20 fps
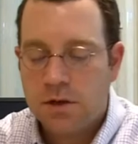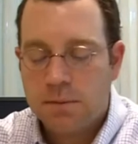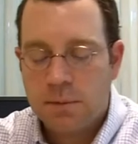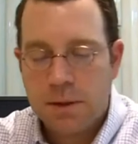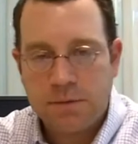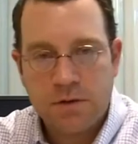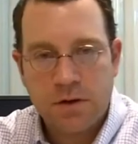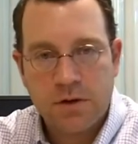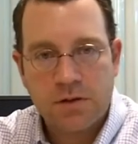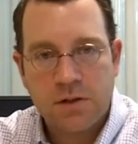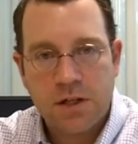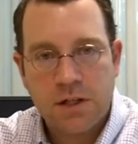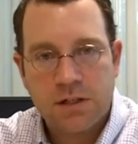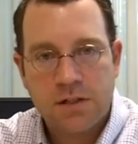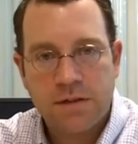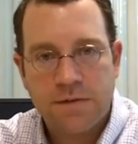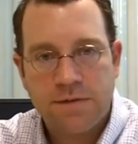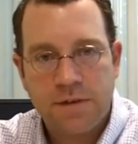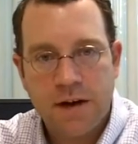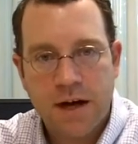But first let's
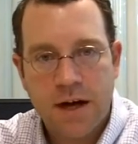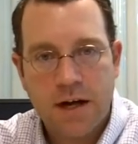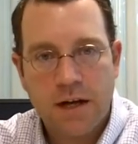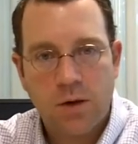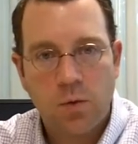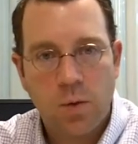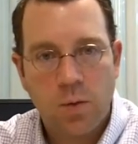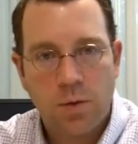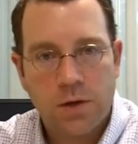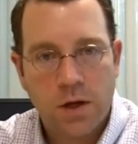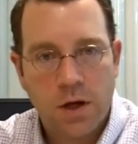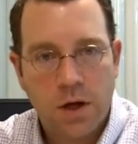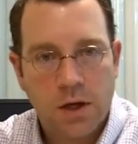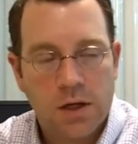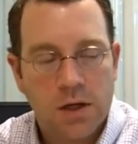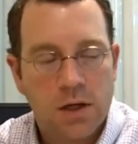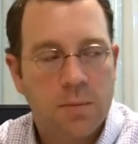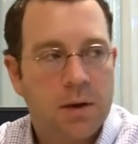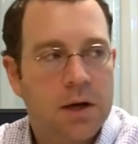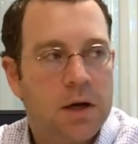define what we're
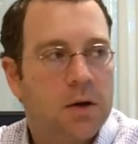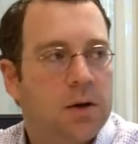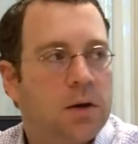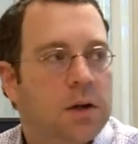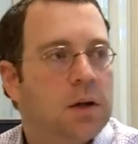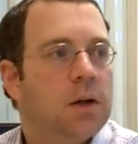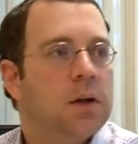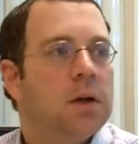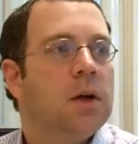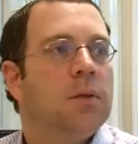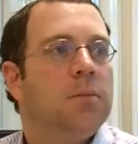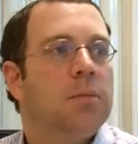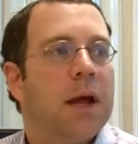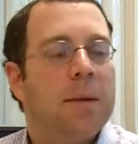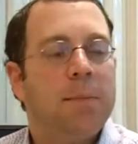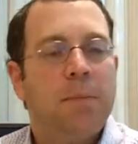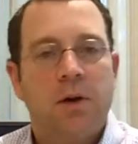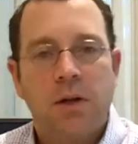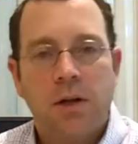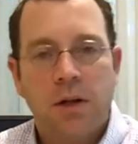talking about.
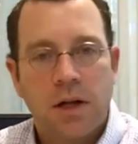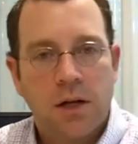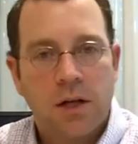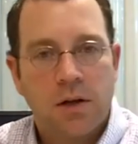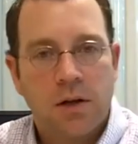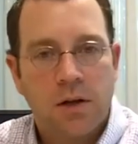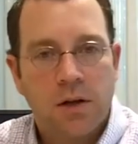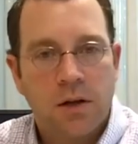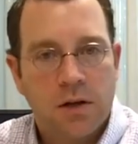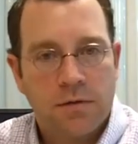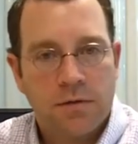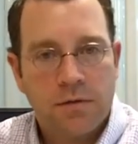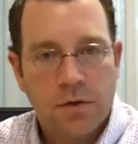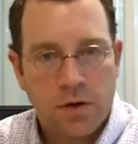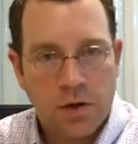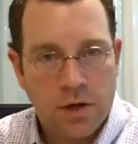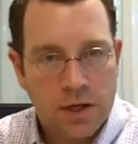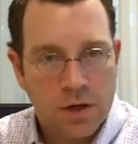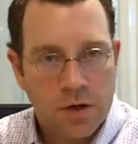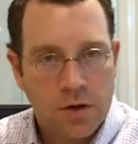Pay-per-click, if
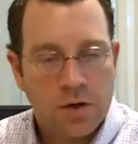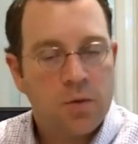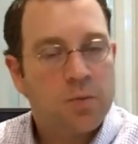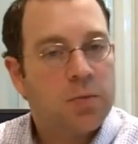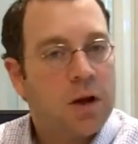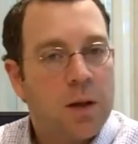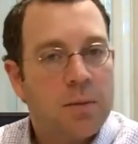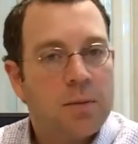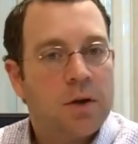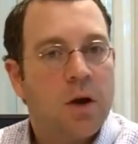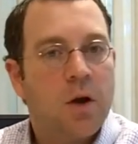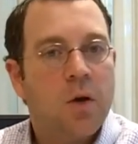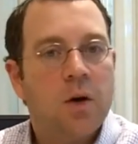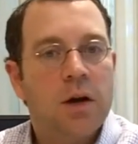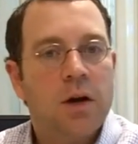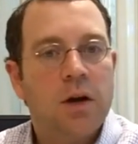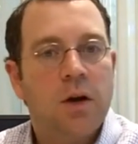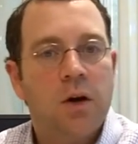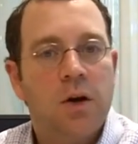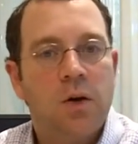you're here you probably
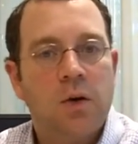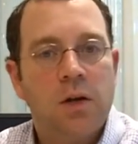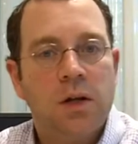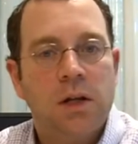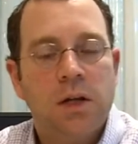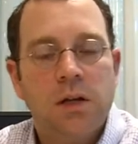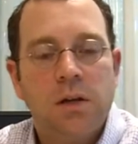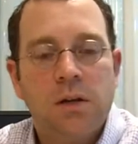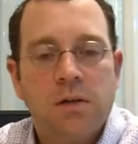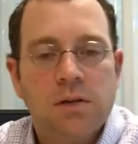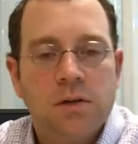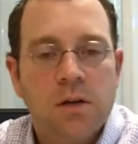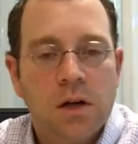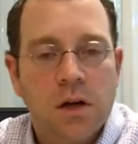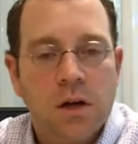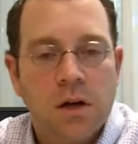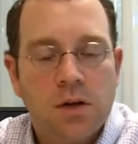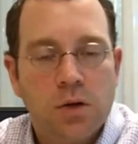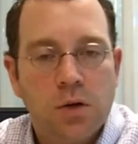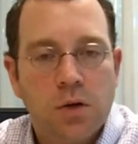already know, is
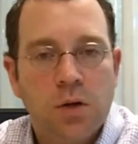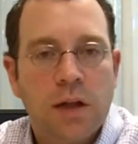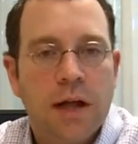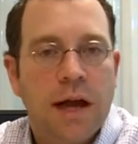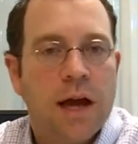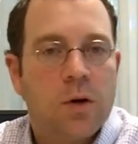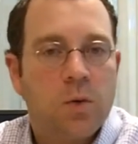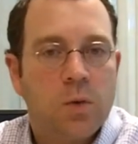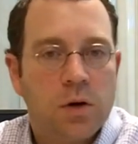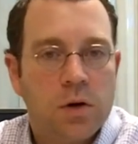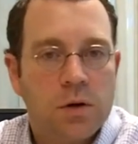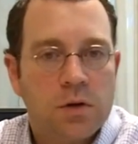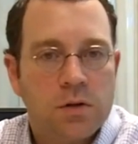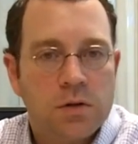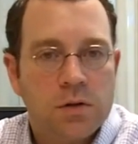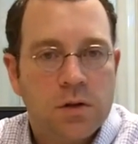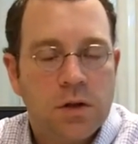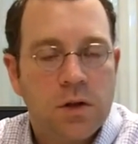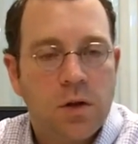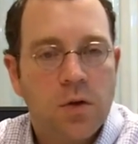Google
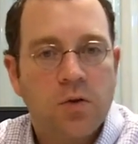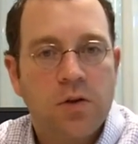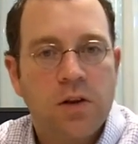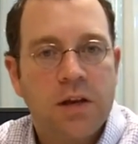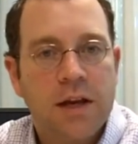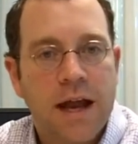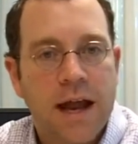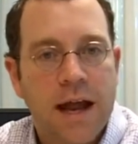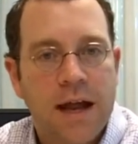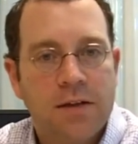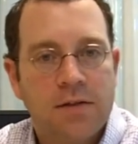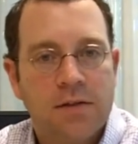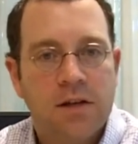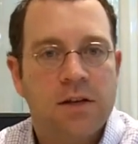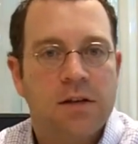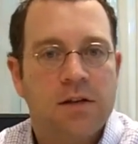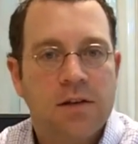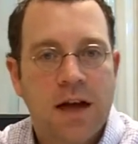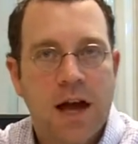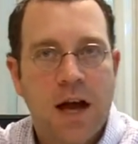AdWords. Those are the ads
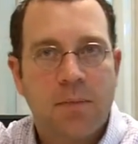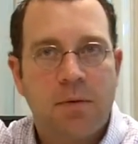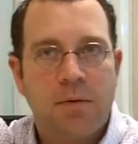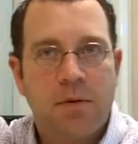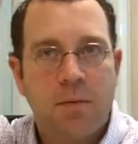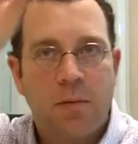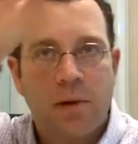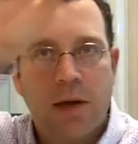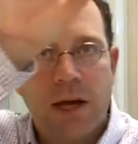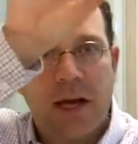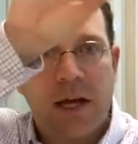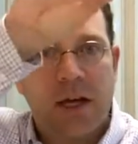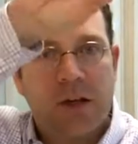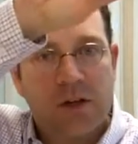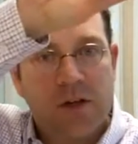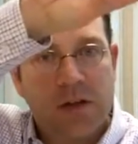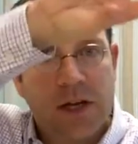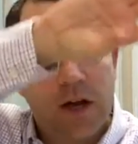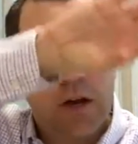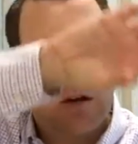at the top of the page
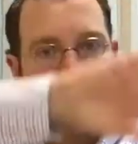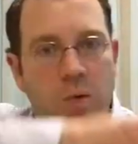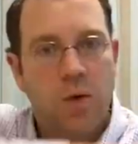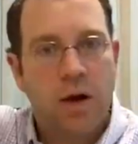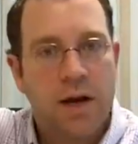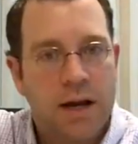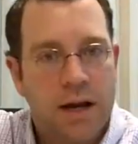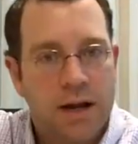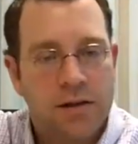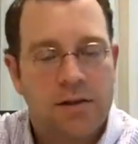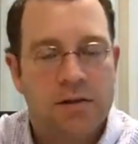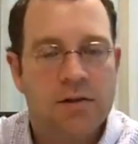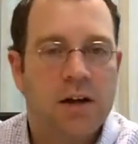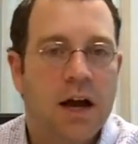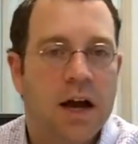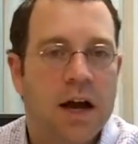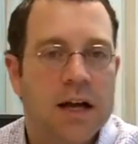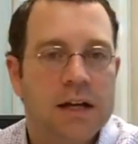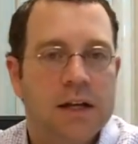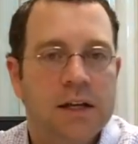and down the right hand
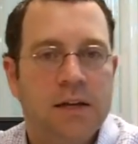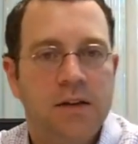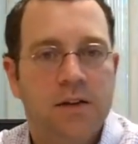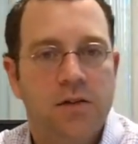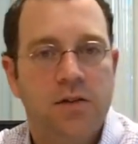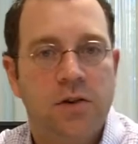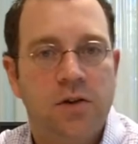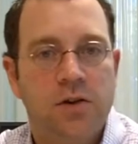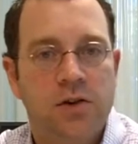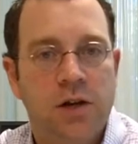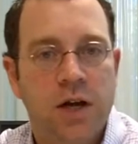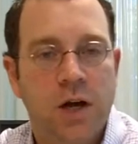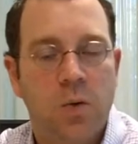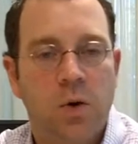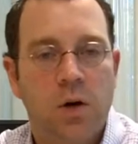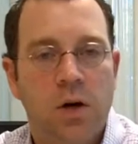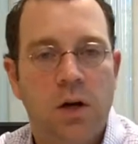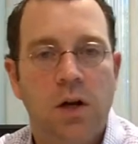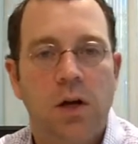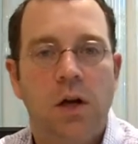side in the search
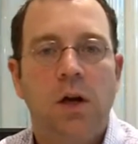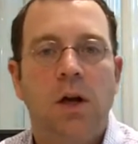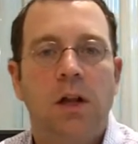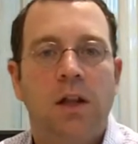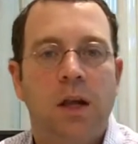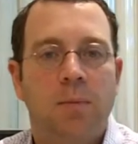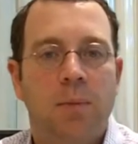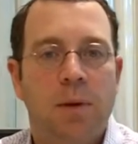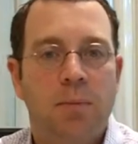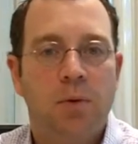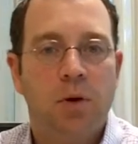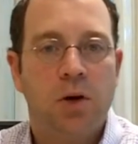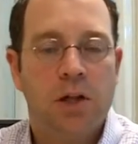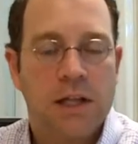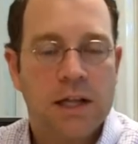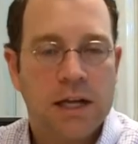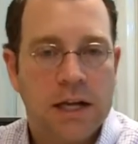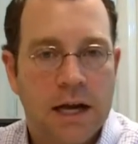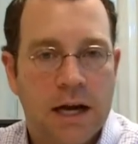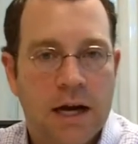network that people
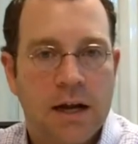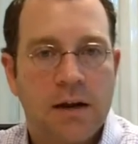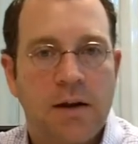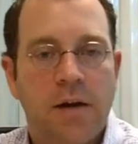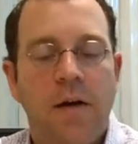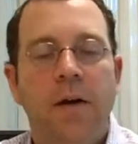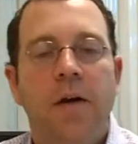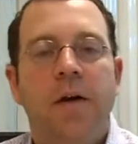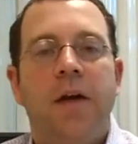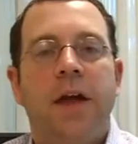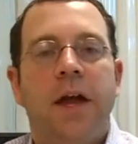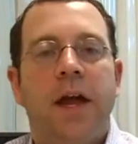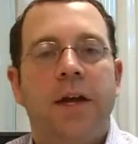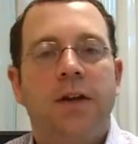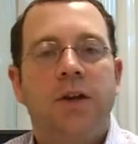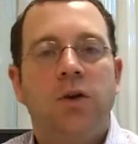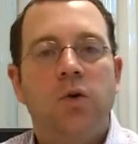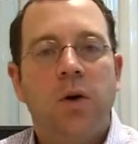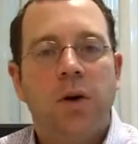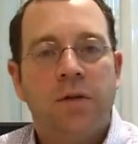click on,
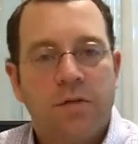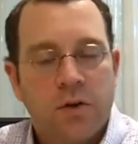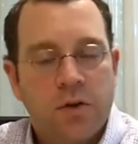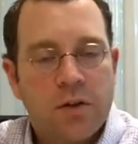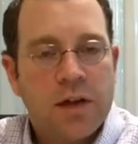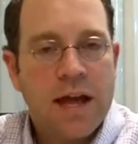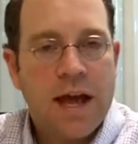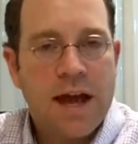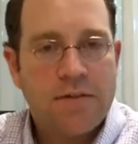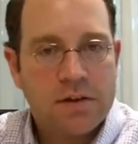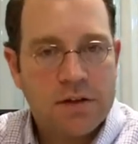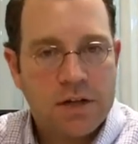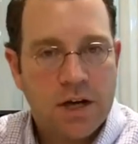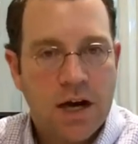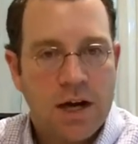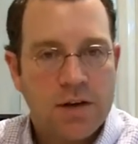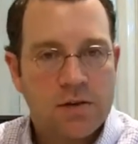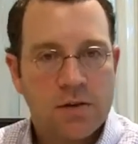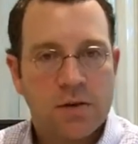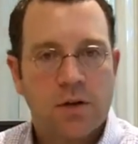and you, if you're the
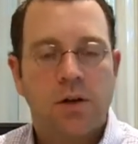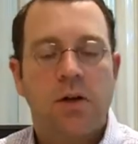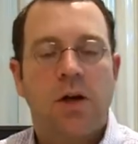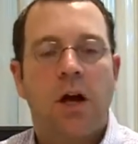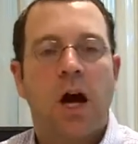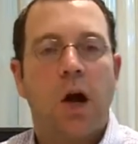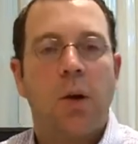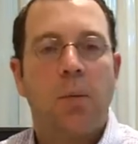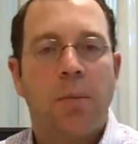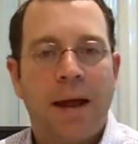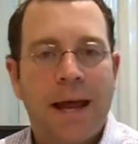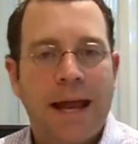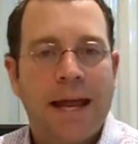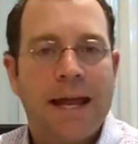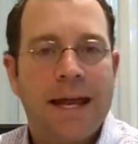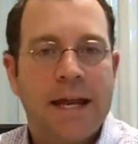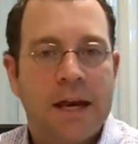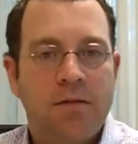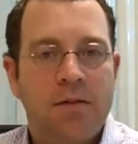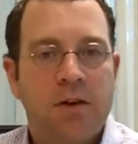advertiser, are
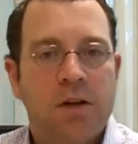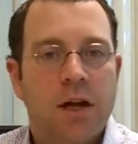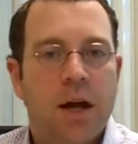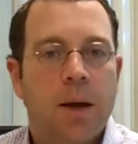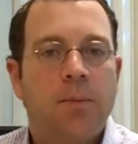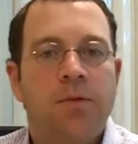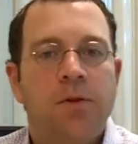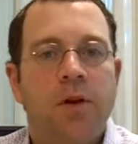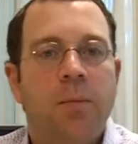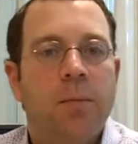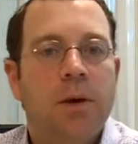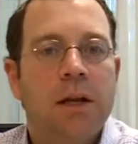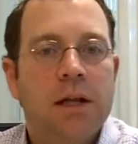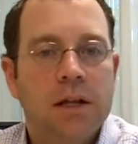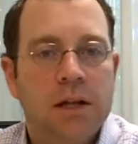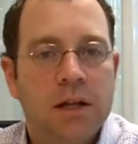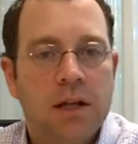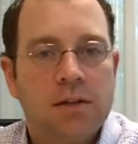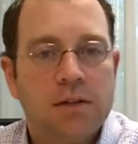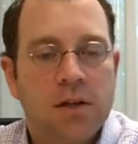paying every time somebody
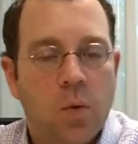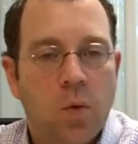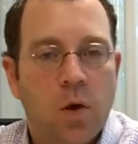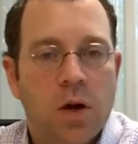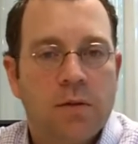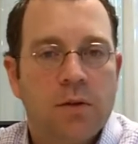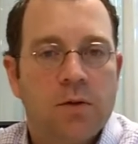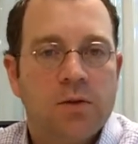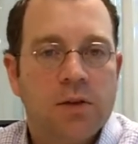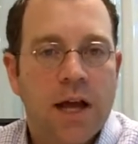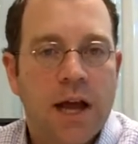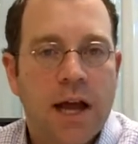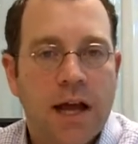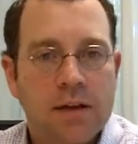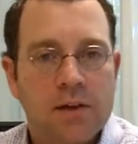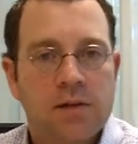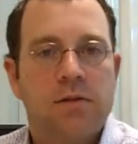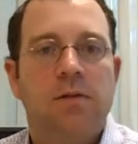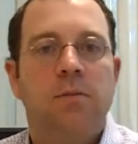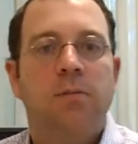clicks on one of those
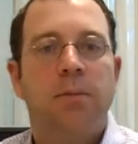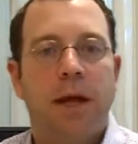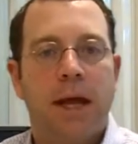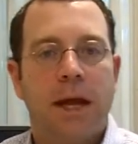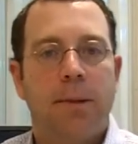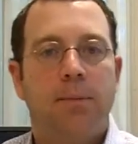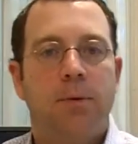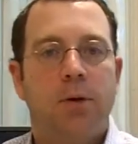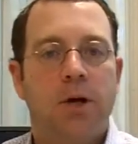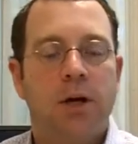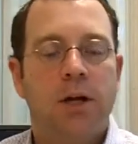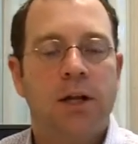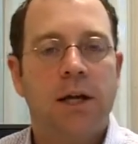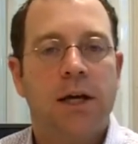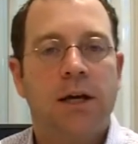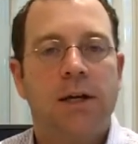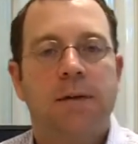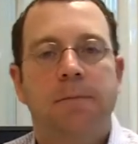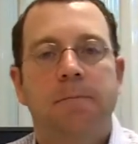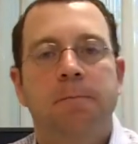ads. Pay per
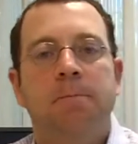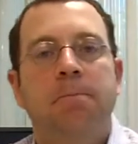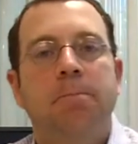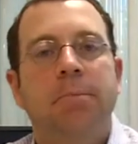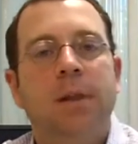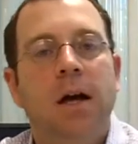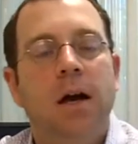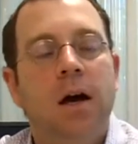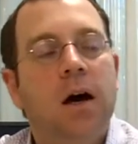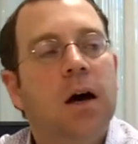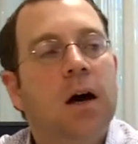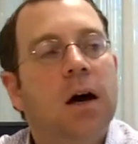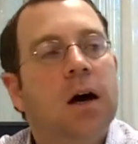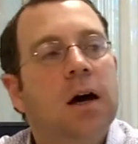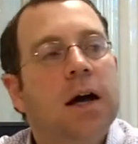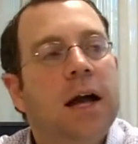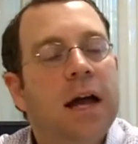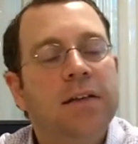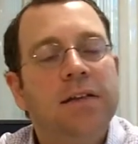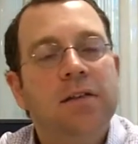click.
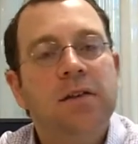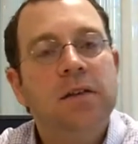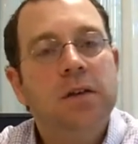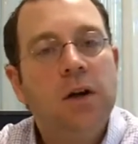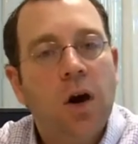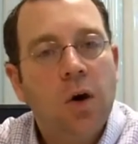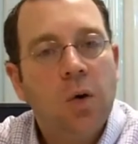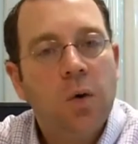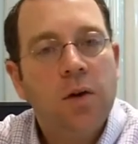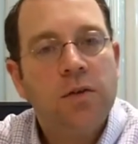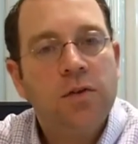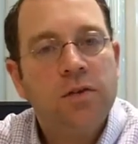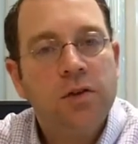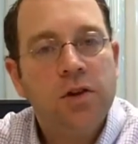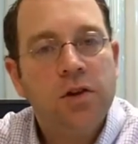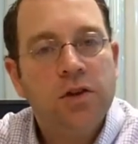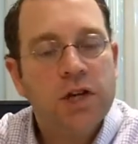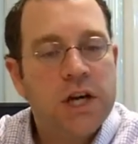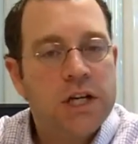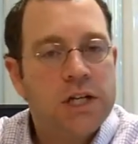SEO is
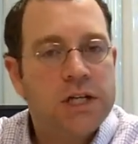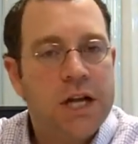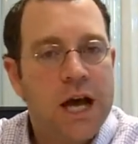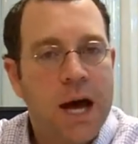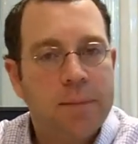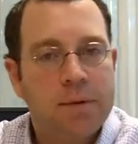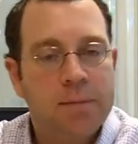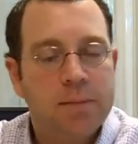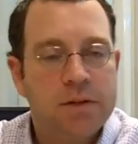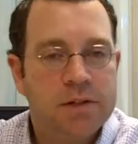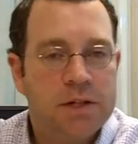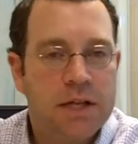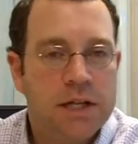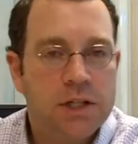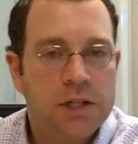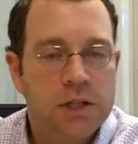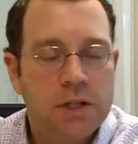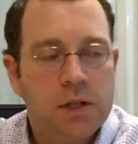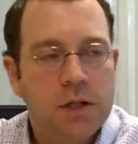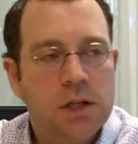search engine
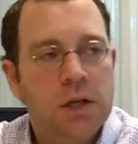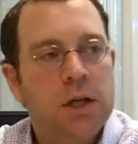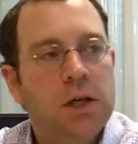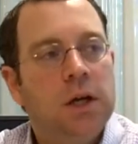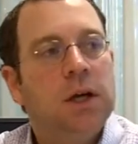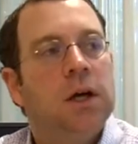optimization.